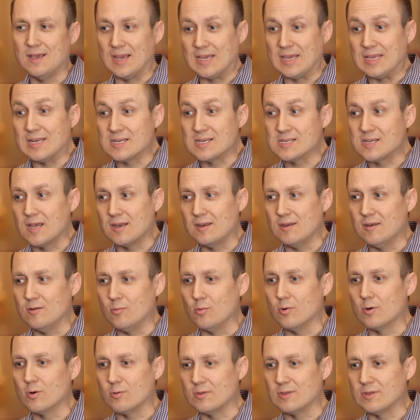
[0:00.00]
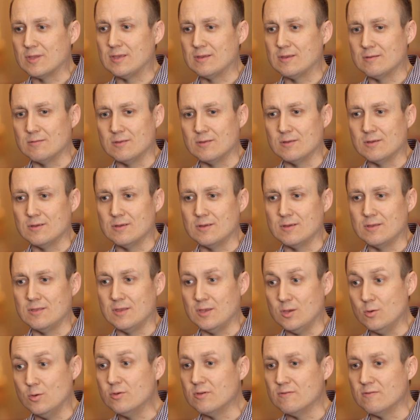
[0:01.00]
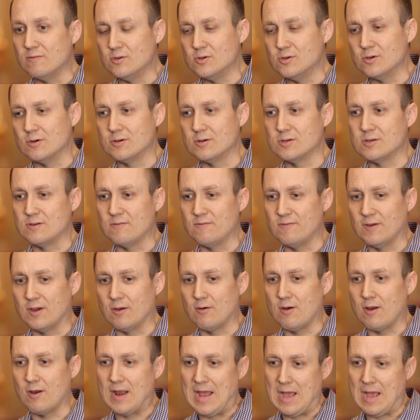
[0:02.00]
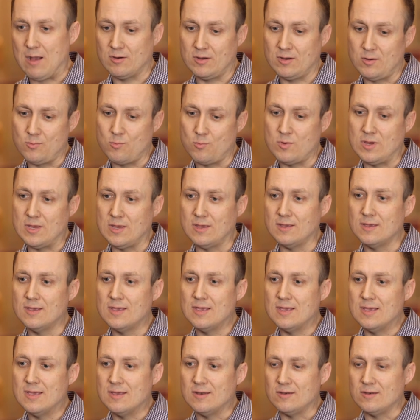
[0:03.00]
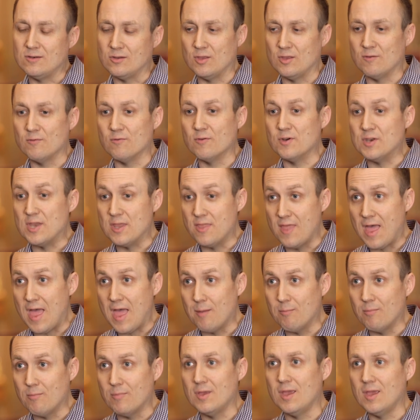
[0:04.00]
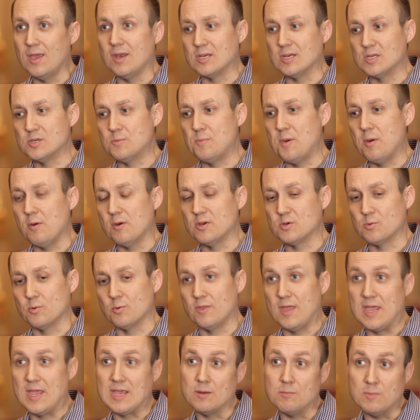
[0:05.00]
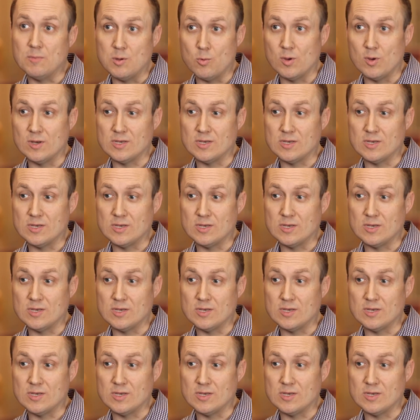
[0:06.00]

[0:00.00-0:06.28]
I get excited to work with the, the youth of the church to figure out how can we deliver to them an experience where they can be